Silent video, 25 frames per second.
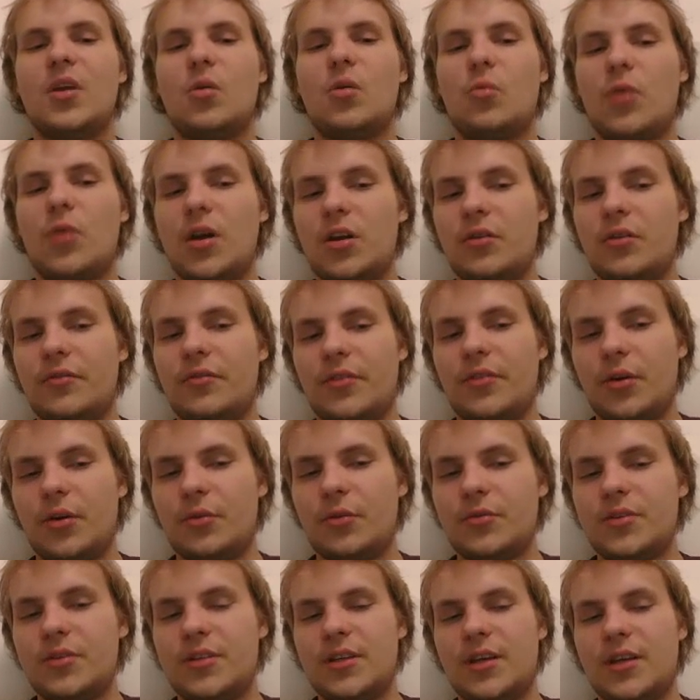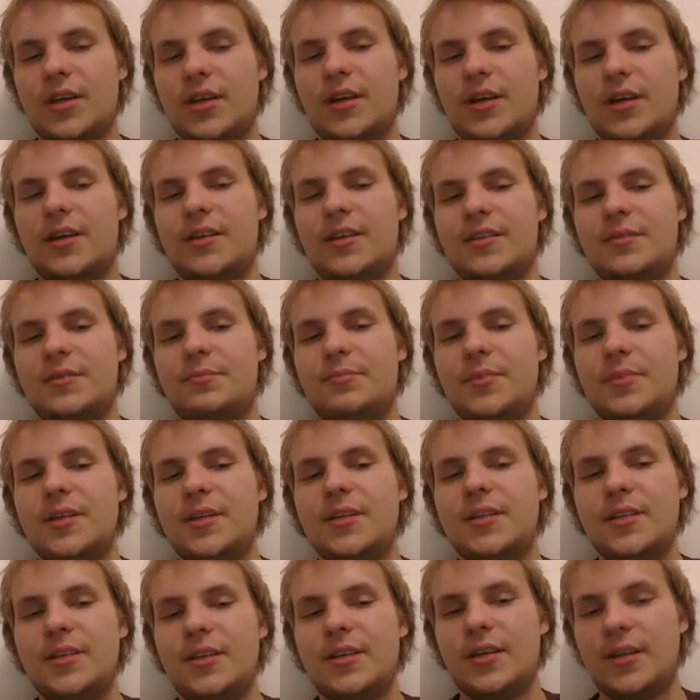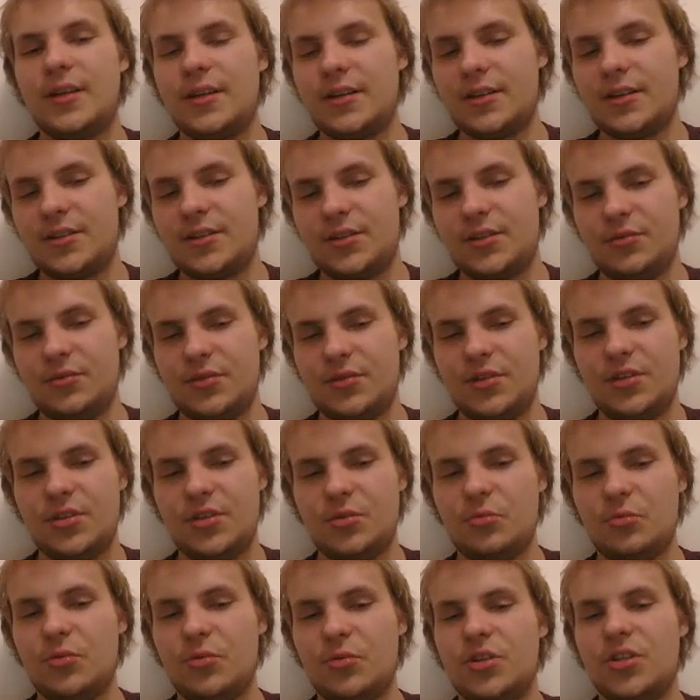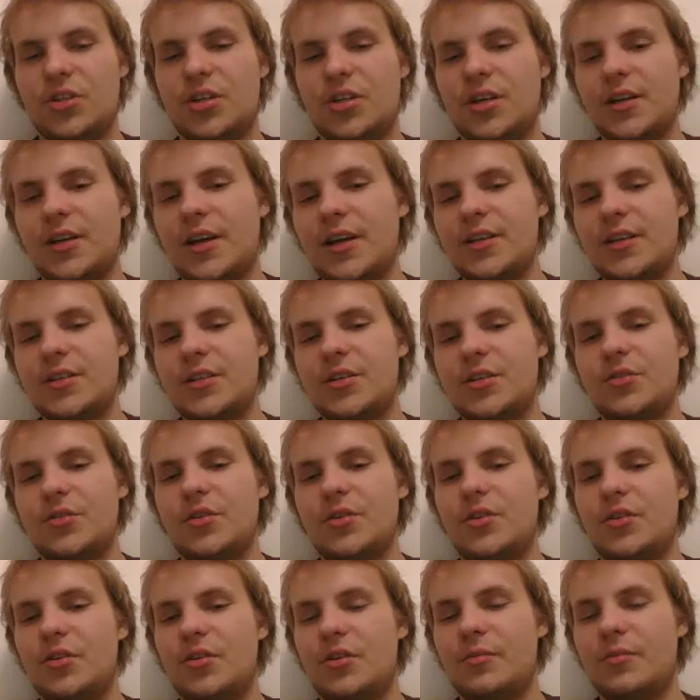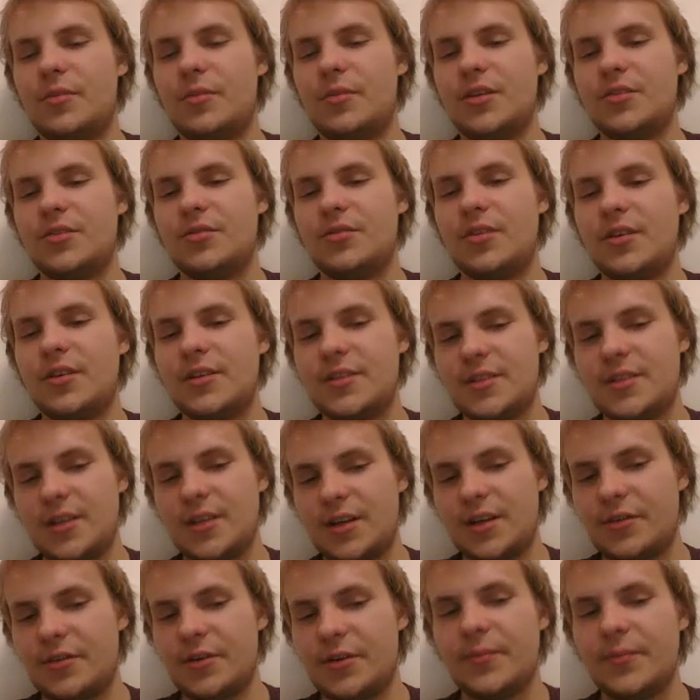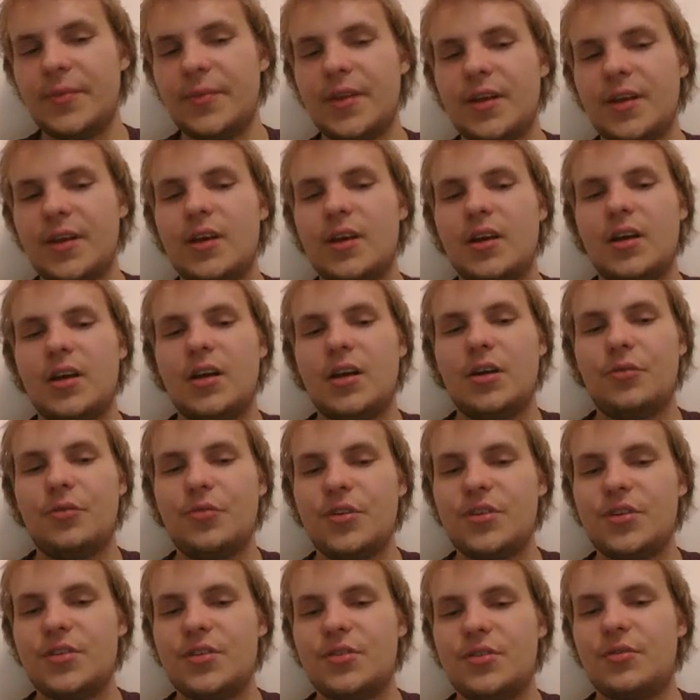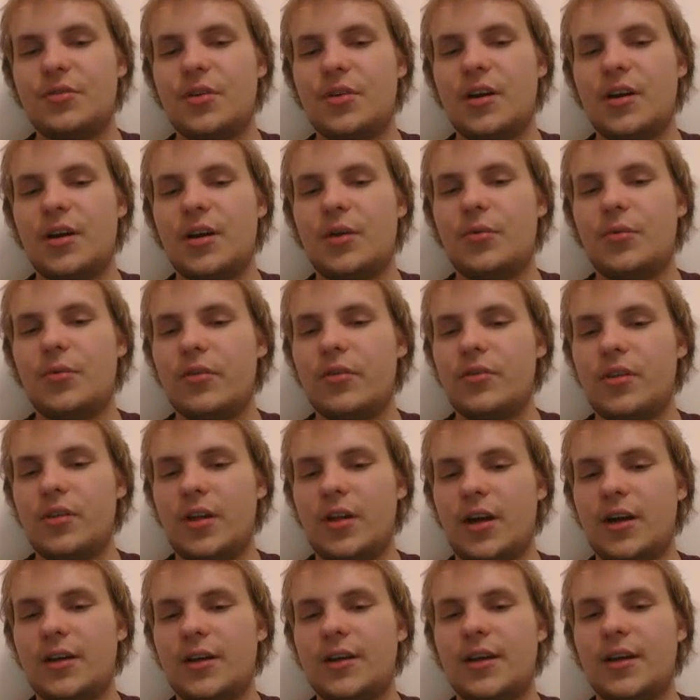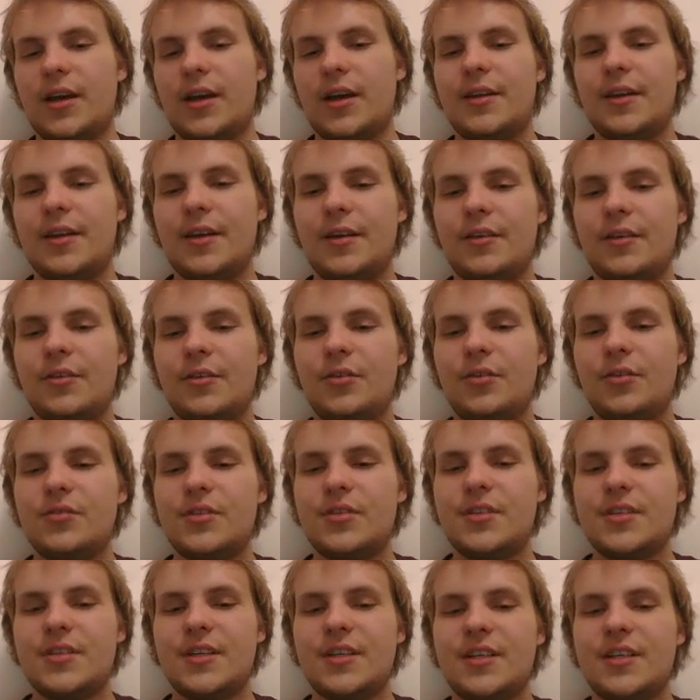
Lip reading: One of those is PT index usage, which connects to your MySQL server reads through a query log and uses